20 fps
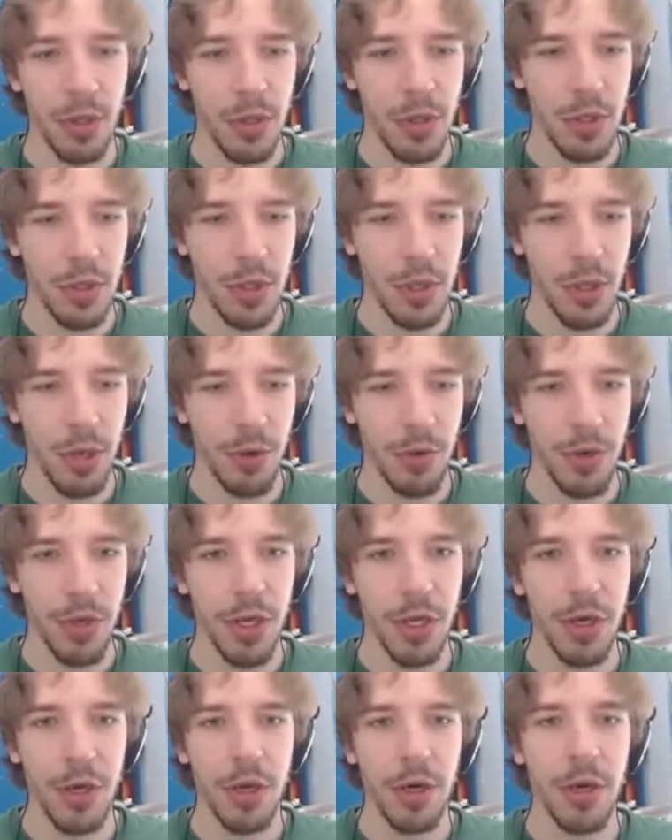Now, they
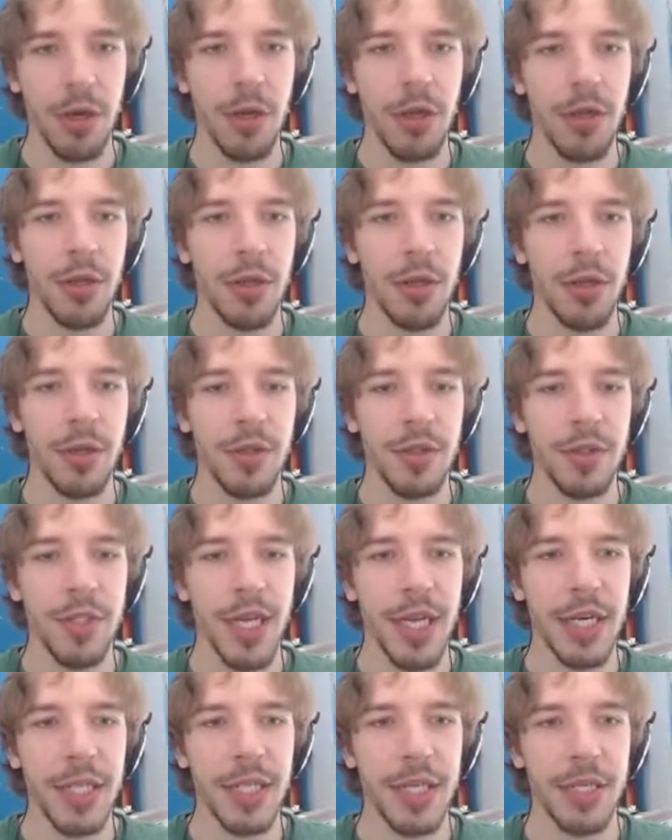are
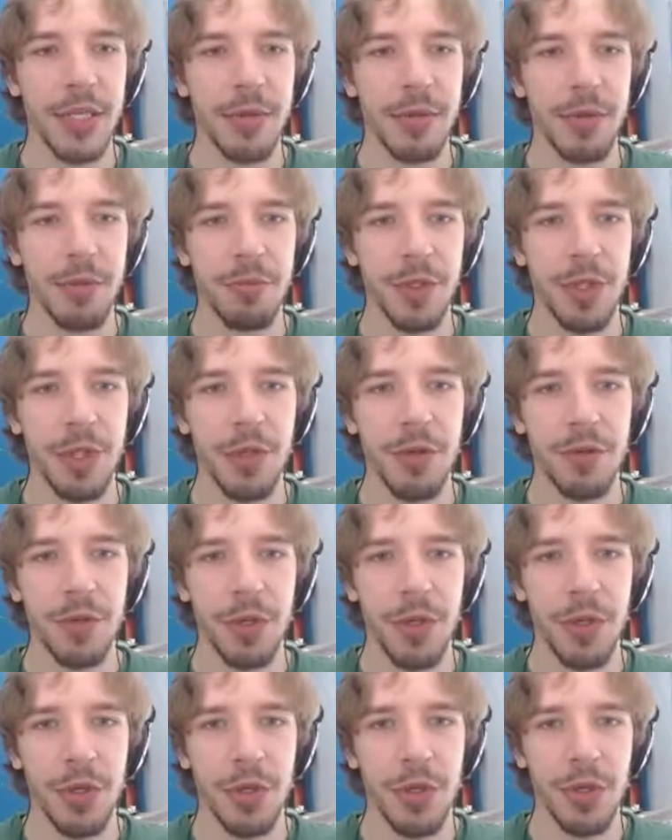sanitizing themselves,
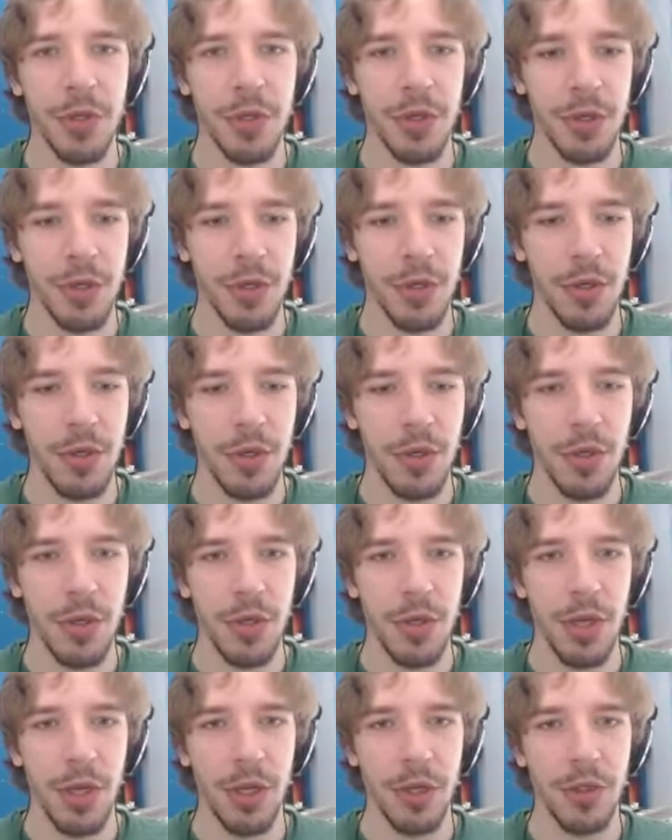
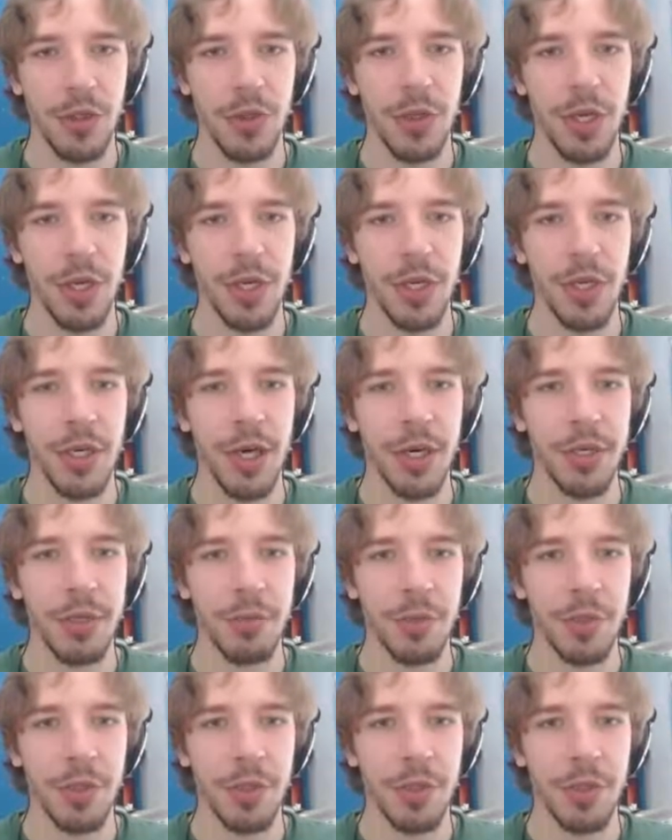so they need items.